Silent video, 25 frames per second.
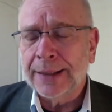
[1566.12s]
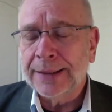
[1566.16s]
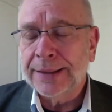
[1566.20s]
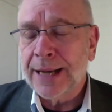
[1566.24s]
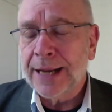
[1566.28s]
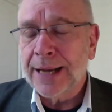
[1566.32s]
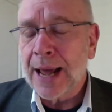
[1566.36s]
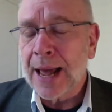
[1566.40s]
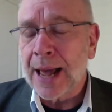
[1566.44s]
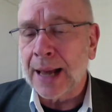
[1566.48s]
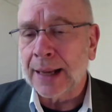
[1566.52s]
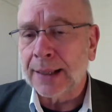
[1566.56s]

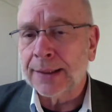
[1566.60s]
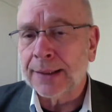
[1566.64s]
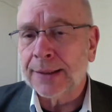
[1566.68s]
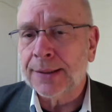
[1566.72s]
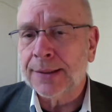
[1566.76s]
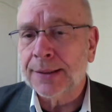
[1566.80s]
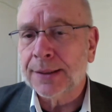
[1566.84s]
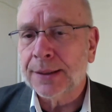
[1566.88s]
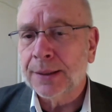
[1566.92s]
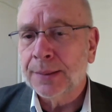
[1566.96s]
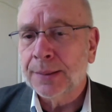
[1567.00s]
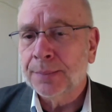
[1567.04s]

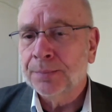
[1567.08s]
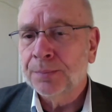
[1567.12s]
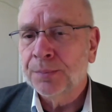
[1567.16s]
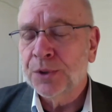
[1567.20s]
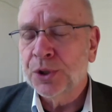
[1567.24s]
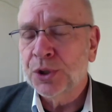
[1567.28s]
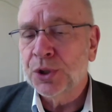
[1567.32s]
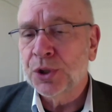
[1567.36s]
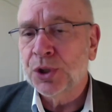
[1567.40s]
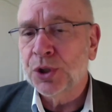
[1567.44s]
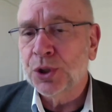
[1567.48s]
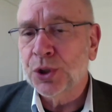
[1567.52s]
tax
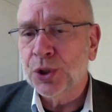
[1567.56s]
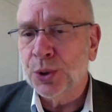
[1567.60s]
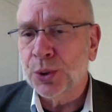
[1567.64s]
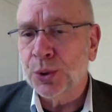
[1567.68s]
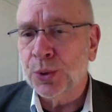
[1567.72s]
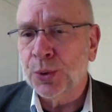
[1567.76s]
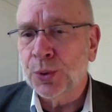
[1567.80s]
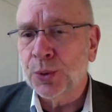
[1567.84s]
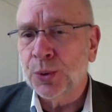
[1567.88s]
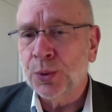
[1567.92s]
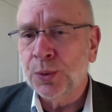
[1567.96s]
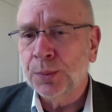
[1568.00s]

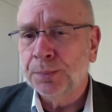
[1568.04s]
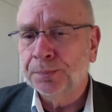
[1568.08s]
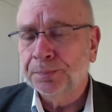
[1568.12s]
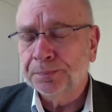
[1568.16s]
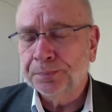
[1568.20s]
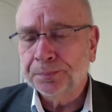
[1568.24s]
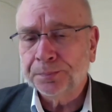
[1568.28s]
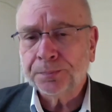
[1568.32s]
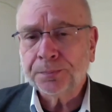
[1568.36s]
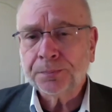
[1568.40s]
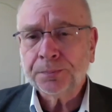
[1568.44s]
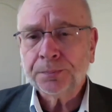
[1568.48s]
to
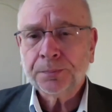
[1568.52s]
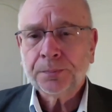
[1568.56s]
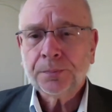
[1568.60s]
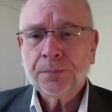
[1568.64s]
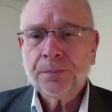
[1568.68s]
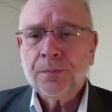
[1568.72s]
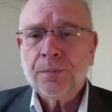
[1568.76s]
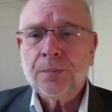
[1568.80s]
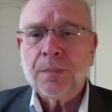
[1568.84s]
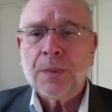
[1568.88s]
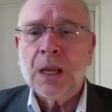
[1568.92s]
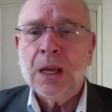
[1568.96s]

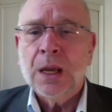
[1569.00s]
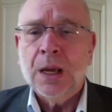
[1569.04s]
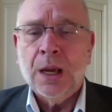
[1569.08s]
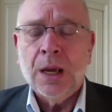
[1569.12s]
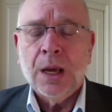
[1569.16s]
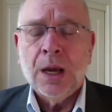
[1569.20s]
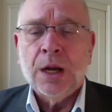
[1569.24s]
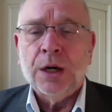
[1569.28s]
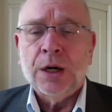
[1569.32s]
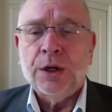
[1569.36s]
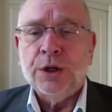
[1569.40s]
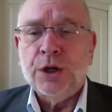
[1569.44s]

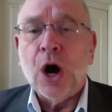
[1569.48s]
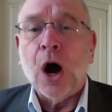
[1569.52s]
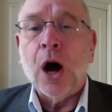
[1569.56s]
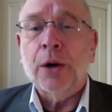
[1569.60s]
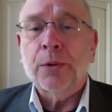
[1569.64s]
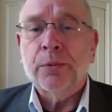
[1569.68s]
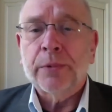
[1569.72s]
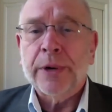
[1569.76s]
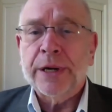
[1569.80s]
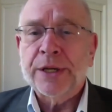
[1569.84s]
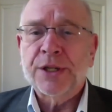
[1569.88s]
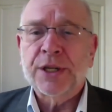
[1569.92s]

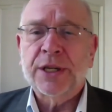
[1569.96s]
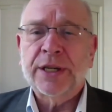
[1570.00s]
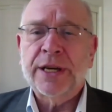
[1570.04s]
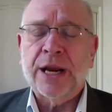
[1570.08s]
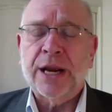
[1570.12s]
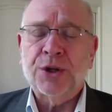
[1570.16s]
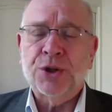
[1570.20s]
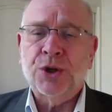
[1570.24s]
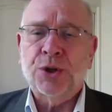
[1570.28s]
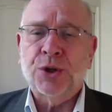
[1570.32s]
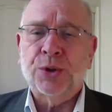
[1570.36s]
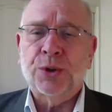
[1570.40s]

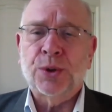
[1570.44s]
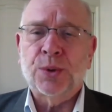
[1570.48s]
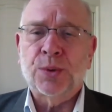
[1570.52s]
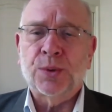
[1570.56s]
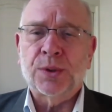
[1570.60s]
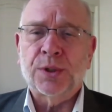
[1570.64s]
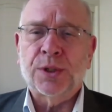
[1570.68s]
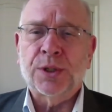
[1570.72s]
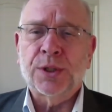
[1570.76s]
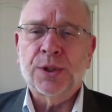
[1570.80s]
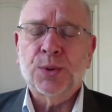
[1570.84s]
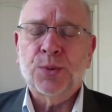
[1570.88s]
non-residential
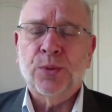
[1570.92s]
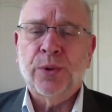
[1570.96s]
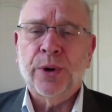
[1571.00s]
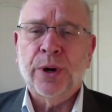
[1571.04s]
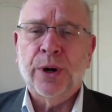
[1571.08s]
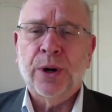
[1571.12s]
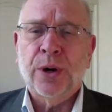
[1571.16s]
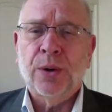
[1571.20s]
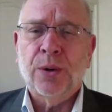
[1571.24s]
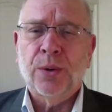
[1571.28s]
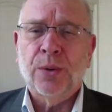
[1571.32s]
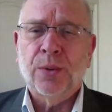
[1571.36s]
uses
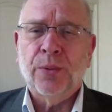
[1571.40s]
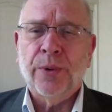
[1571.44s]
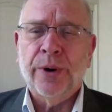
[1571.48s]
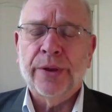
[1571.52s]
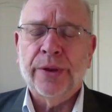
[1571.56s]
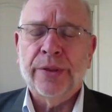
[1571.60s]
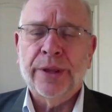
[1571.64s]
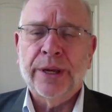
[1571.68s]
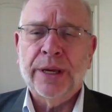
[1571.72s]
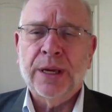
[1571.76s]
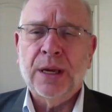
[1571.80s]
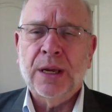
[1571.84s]
where
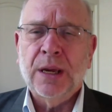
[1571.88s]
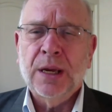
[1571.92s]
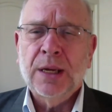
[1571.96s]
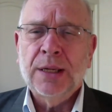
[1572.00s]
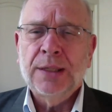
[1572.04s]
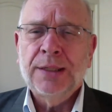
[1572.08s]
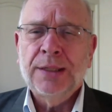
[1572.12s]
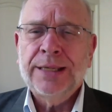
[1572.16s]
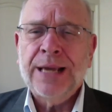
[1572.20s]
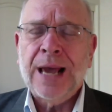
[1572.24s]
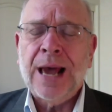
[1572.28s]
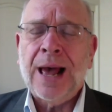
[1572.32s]
the
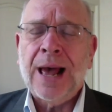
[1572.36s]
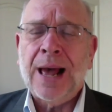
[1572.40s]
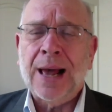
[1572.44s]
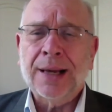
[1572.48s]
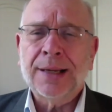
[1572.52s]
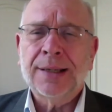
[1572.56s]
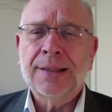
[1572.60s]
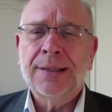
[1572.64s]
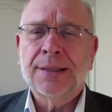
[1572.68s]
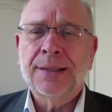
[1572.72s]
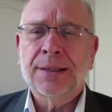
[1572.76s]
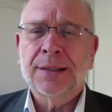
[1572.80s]

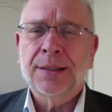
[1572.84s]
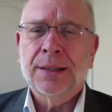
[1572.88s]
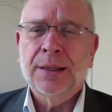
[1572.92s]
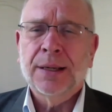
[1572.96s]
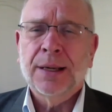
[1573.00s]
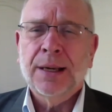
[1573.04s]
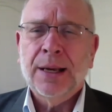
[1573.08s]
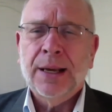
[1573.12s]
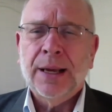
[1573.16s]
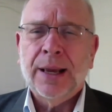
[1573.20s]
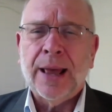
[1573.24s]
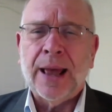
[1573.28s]
tax,
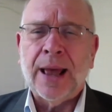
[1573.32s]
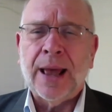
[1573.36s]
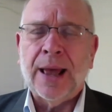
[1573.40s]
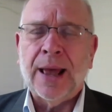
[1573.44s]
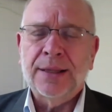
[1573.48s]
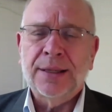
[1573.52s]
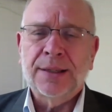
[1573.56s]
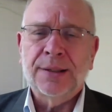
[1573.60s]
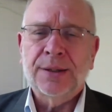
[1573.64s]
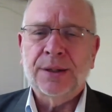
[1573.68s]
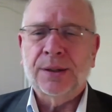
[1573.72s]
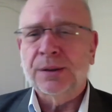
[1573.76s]
and
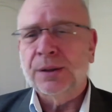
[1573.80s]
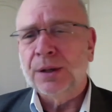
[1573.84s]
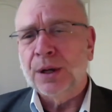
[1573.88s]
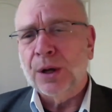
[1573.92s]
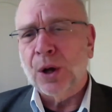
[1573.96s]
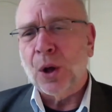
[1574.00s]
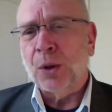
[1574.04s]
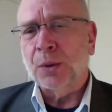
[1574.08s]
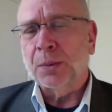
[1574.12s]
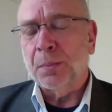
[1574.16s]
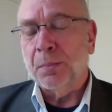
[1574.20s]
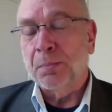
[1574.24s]
these are
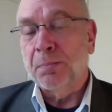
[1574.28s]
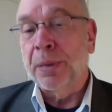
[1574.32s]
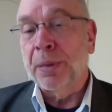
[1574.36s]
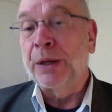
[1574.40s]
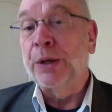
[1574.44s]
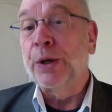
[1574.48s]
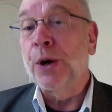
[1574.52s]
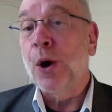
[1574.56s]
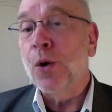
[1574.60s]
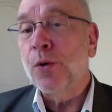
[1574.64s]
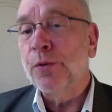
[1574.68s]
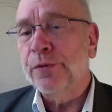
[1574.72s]
called
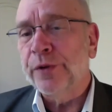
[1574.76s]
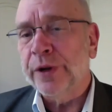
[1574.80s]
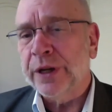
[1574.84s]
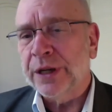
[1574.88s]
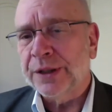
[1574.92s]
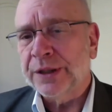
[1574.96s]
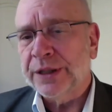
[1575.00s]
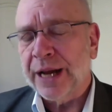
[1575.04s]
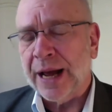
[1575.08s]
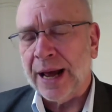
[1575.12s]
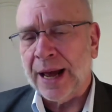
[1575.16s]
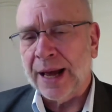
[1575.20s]

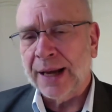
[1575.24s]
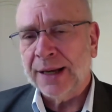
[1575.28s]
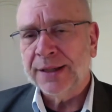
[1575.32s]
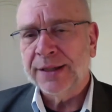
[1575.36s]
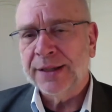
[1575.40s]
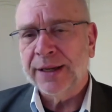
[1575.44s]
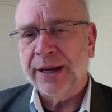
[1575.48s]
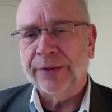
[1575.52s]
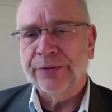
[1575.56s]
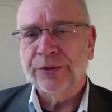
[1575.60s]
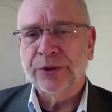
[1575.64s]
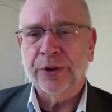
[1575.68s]
Pigovian
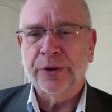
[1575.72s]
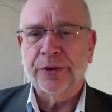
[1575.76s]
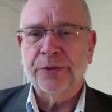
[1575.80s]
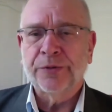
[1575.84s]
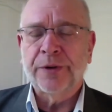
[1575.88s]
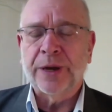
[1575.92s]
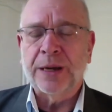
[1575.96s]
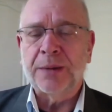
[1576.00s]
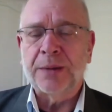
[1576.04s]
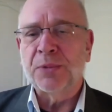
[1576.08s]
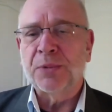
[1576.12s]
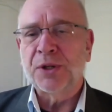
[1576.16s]
tax after a
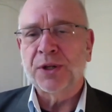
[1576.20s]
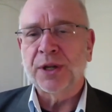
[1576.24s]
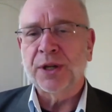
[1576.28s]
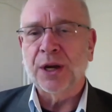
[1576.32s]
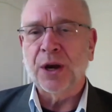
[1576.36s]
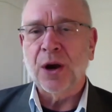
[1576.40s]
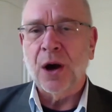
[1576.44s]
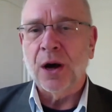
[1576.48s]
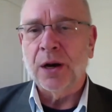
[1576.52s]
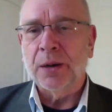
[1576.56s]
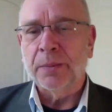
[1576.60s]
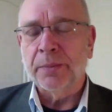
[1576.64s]
famous
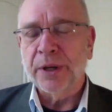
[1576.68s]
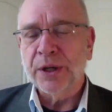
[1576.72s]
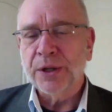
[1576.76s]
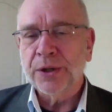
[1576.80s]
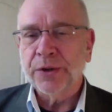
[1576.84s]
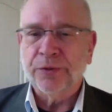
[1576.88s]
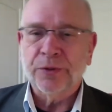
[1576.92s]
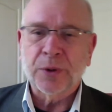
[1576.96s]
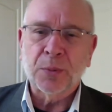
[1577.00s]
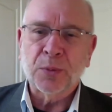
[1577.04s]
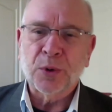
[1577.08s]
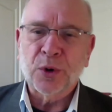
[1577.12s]
economist
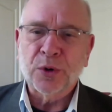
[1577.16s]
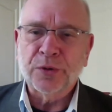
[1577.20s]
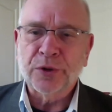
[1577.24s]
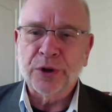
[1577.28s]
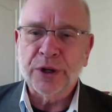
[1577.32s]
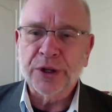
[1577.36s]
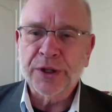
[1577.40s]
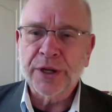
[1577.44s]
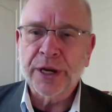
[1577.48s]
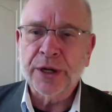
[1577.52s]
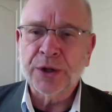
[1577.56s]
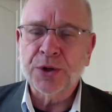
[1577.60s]
from over
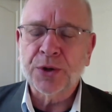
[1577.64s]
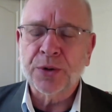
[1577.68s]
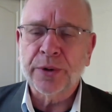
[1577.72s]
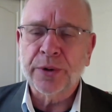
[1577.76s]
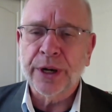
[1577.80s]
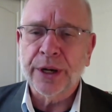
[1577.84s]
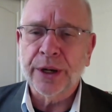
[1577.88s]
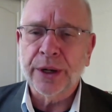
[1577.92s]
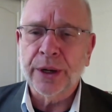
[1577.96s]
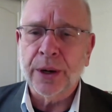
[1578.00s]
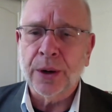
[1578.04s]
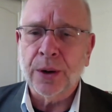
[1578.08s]
a
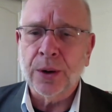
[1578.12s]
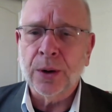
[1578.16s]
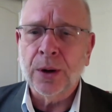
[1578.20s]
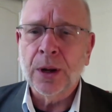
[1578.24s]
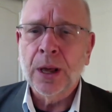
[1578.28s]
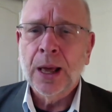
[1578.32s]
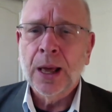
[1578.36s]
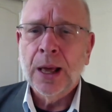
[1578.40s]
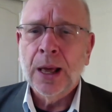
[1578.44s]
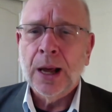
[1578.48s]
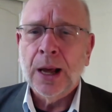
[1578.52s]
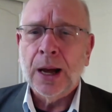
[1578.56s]
century ago,
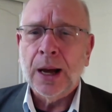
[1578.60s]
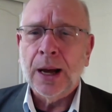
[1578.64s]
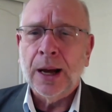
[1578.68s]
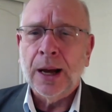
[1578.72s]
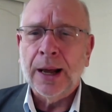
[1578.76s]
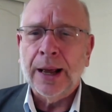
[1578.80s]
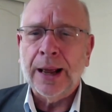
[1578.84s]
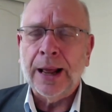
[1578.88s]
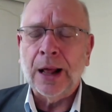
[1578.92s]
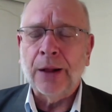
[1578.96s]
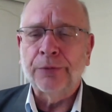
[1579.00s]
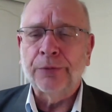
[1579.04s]

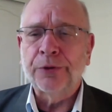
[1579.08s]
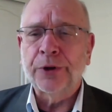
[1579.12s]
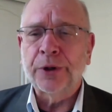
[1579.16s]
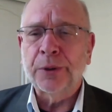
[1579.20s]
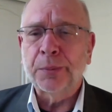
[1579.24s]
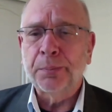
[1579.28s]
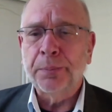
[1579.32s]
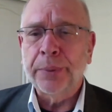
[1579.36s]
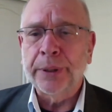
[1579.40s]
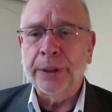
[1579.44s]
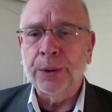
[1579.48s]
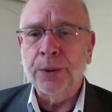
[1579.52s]

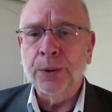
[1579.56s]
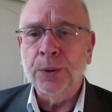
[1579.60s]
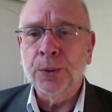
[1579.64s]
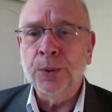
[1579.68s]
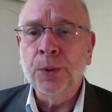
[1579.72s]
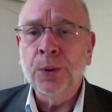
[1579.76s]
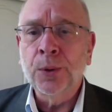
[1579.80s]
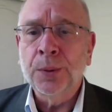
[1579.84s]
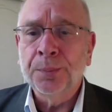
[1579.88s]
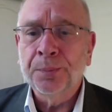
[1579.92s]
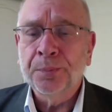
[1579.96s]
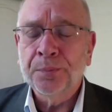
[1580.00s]
Alfred
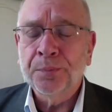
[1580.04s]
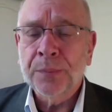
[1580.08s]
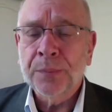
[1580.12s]
Pigou.